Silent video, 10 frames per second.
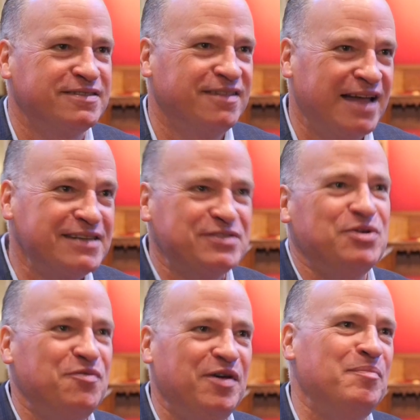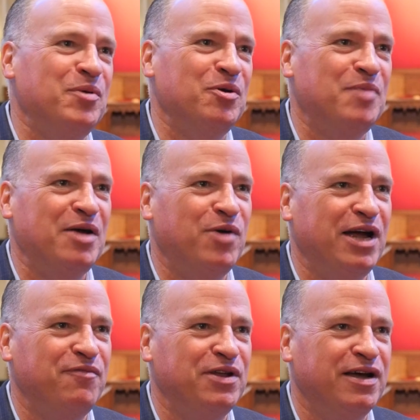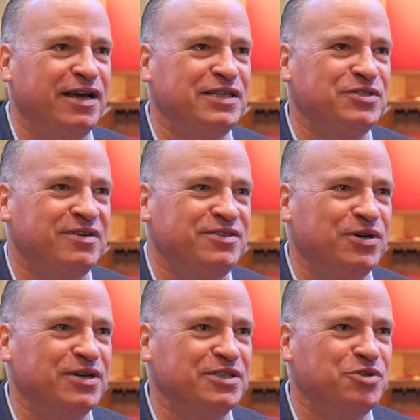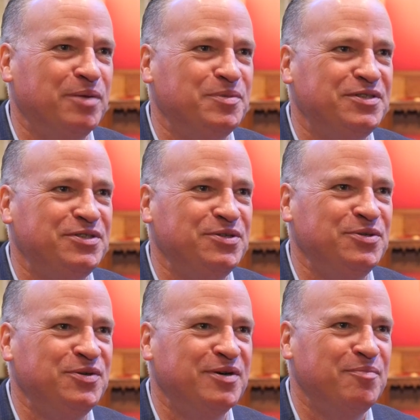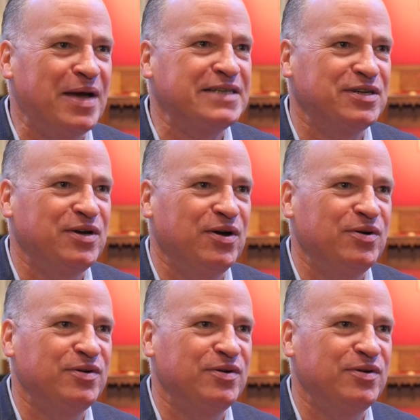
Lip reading: Last November, my wife and I took a trip to Mexico.